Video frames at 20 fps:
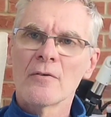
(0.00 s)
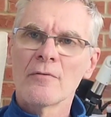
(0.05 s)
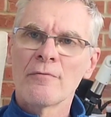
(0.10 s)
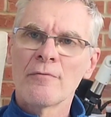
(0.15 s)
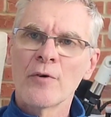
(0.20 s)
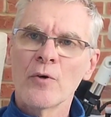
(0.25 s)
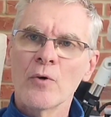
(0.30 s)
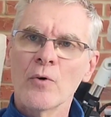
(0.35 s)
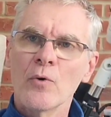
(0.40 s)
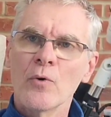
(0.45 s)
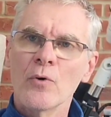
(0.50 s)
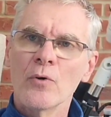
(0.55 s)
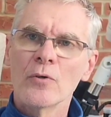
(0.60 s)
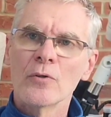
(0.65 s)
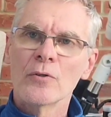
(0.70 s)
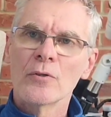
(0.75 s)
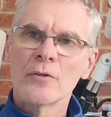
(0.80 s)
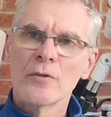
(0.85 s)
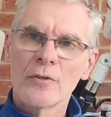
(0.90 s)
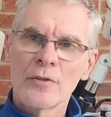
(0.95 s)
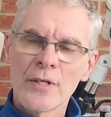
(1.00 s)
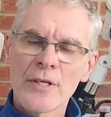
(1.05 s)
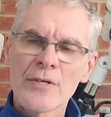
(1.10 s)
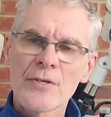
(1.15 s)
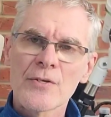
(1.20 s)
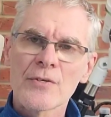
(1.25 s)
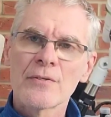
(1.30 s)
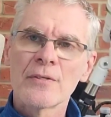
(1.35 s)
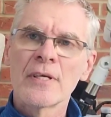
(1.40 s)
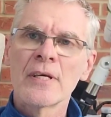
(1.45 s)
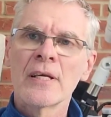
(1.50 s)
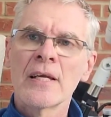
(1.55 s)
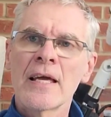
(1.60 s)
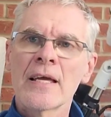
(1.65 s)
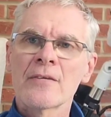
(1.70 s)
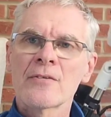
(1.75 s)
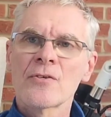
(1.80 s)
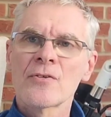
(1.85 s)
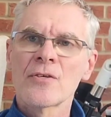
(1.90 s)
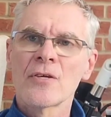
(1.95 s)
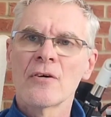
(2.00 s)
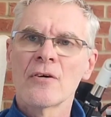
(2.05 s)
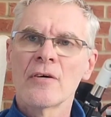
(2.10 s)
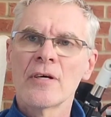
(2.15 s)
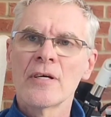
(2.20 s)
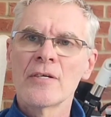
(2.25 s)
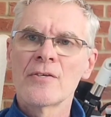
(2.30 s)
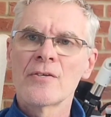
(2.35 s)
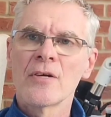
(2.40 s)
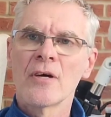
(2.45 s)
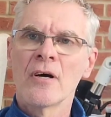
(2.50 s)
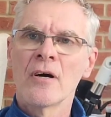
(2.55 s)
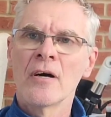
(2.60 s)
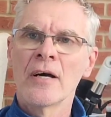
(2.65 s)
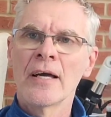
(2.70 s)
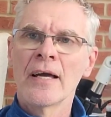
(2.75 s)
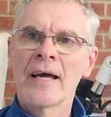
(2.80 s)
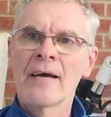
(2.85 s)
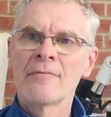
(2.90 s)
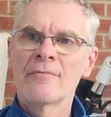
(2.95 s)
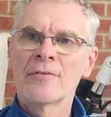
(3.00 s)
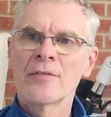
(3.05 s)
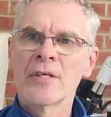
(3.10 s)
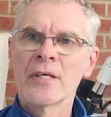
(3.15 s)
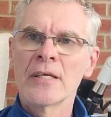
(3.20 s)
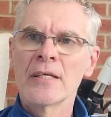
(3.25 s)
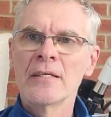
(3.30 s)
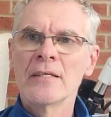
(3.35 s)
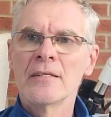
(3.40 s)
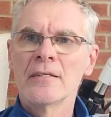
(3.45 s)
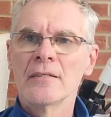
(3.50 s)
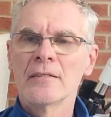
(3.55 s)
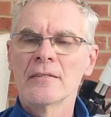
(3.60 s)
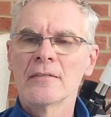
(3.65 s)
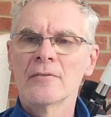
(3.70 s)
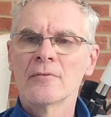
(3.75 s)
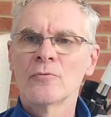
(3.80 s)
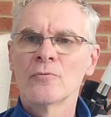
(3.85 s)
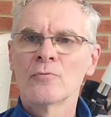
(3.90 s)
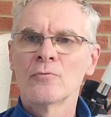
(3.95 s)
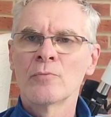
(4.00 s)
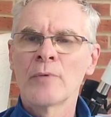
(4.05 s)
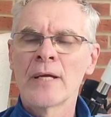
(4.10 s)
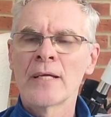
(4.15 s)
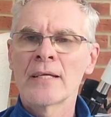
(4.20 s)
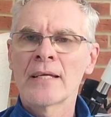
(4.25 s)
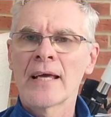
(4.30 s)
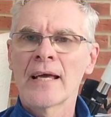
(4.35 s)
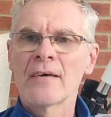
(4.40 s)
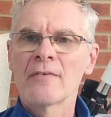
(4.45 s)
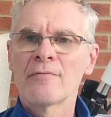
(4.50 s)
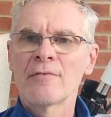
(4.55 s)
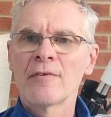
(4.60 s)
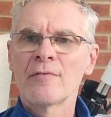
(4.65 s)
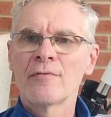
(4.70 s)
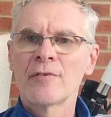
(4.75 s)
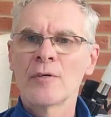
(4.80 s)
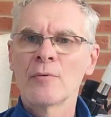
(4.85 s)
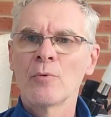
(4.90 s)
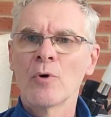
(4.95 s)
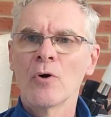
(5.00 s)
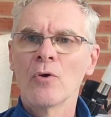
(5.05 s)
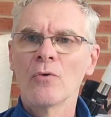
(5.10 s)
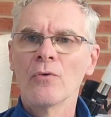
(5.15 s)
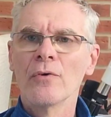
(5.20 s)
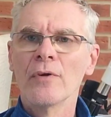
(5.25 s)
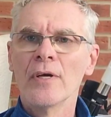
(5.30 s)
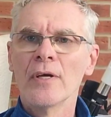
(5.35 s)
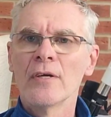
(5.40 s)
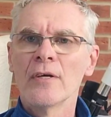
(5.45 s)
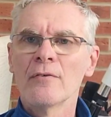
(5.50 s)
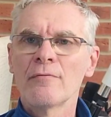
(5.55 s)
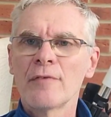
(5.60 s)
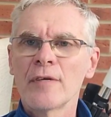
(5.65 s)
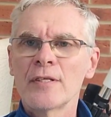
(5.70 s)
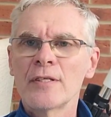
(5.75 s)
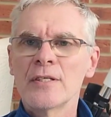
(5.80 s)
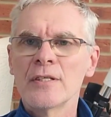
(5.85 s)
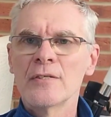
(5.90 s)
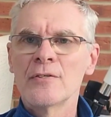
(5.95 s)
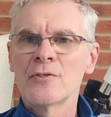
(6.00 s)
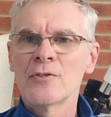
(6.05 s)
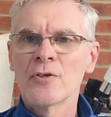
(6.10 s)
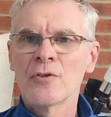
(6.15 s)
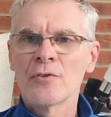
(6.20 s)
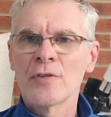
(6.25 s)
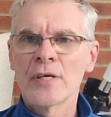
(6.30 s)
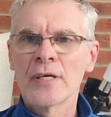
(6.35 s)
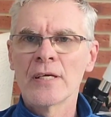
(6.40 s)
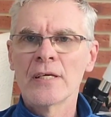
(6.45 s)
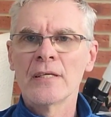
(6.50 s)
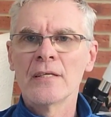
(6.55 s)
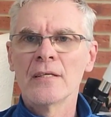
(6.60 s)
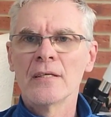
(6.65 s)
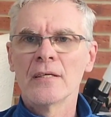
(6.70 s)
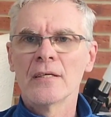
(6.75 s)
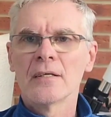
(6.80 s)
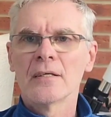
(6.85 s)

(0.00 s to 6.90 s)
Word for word: For this little exercise, I have the Redcat 51 fitted to the